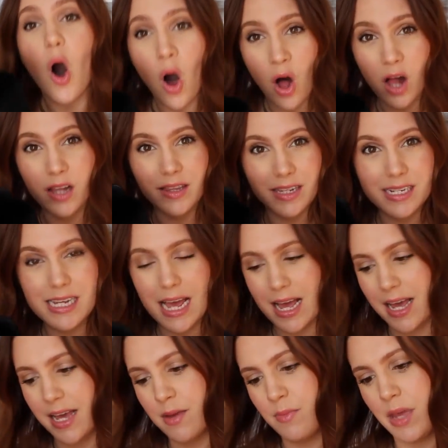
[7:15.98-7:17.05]
all the
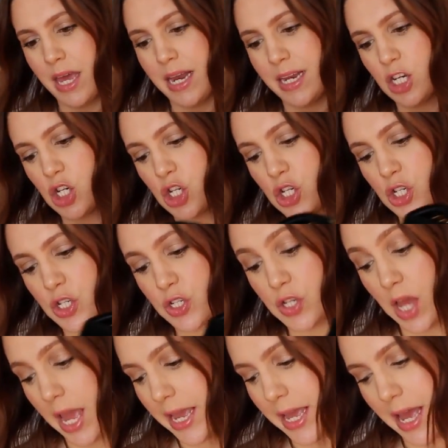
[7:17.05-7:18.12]
time, and I
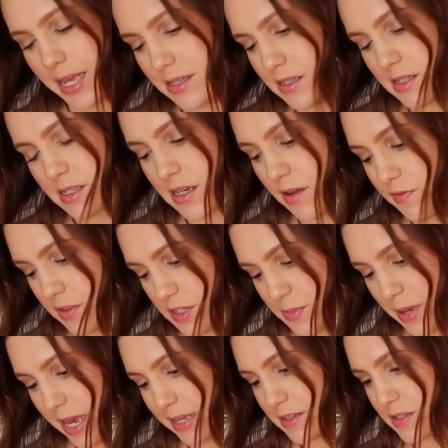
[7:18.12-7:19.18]
stuff
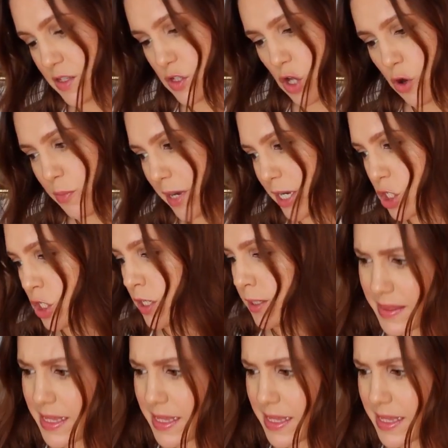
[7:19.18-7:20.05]
this bag so much.